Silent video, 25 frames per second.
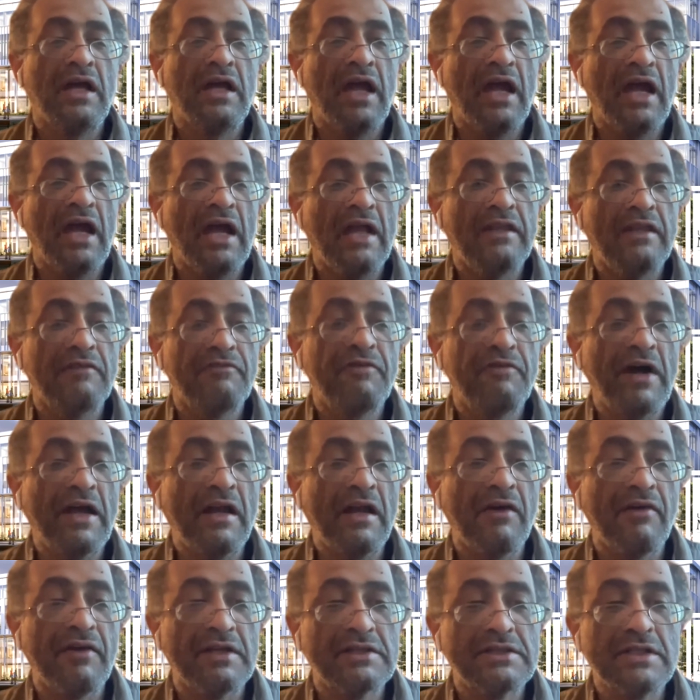and the
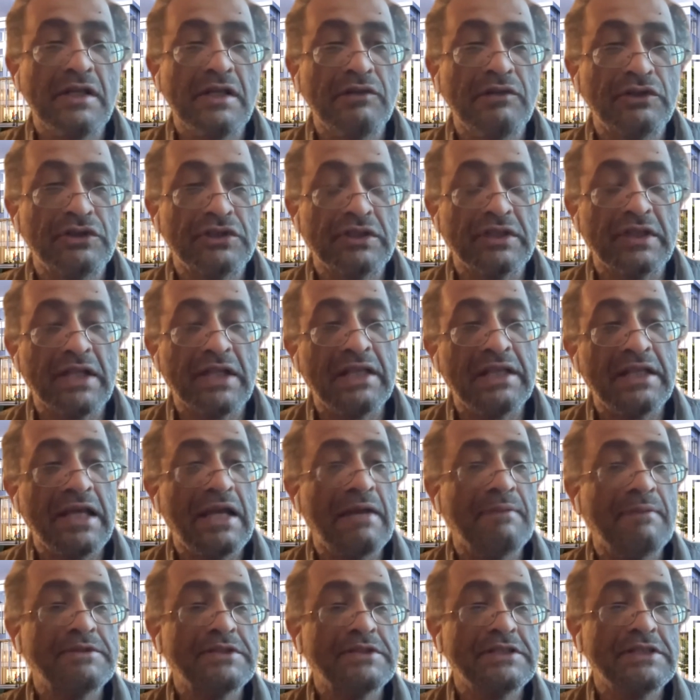final resolution that the
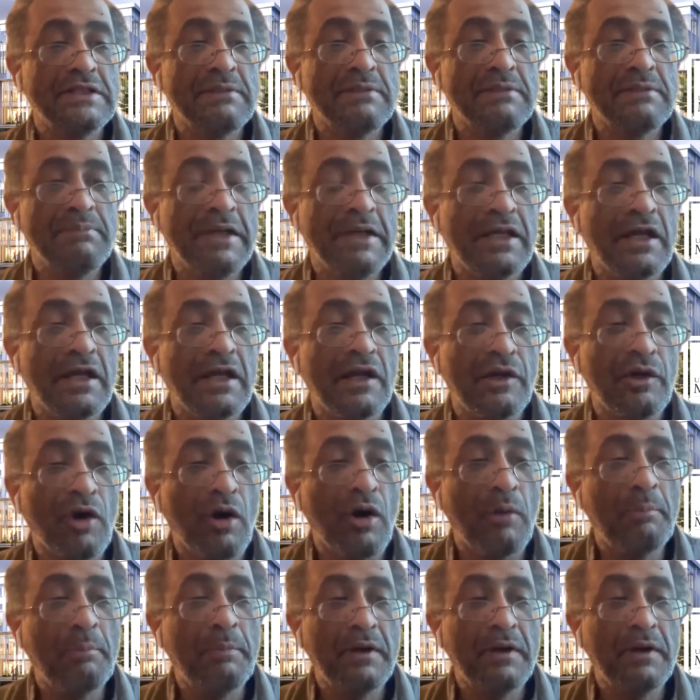MCC-PTA
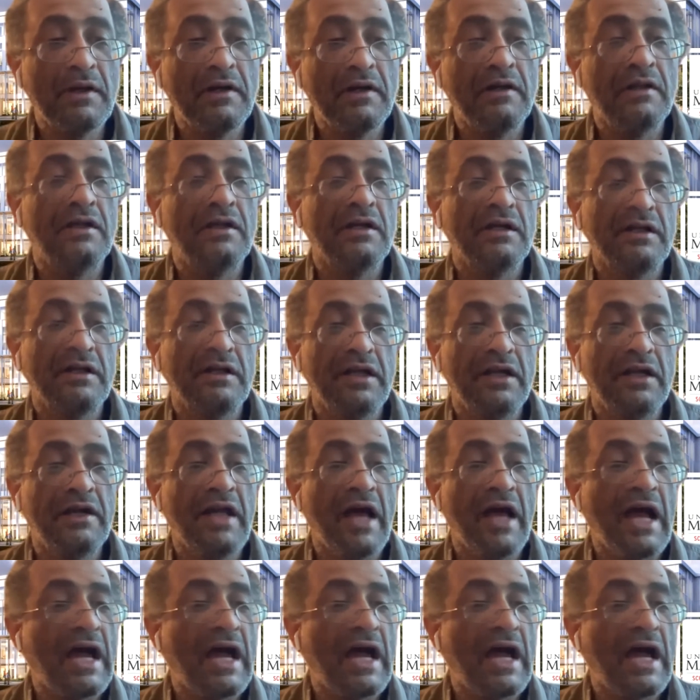adopted did